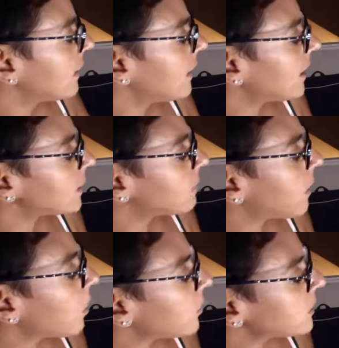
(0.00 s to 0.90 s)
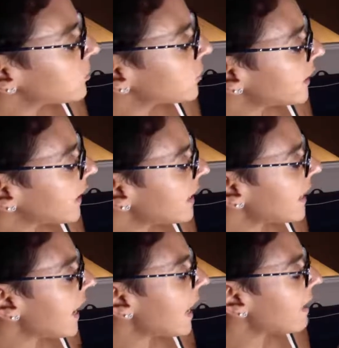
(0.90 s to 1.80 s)
There's poetry
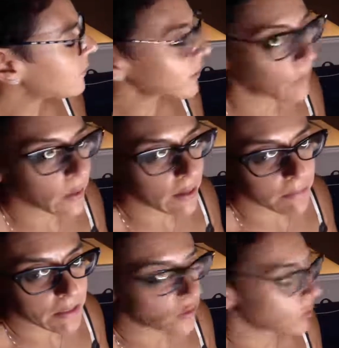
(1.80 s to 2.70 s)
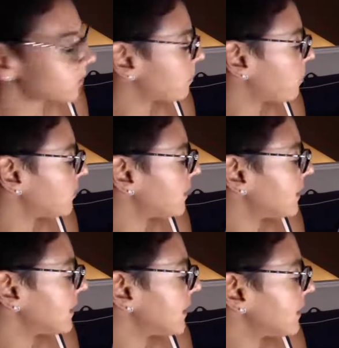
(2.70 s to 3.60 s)
in everyone, Mr.
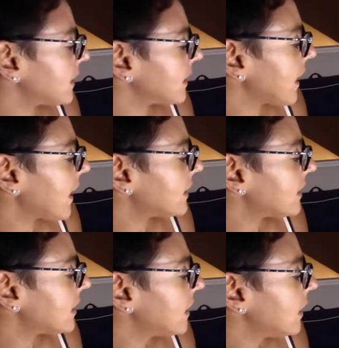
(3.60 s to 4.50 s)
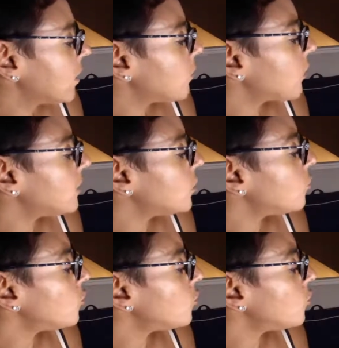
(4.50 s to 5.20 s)
Aponte tells the class. When you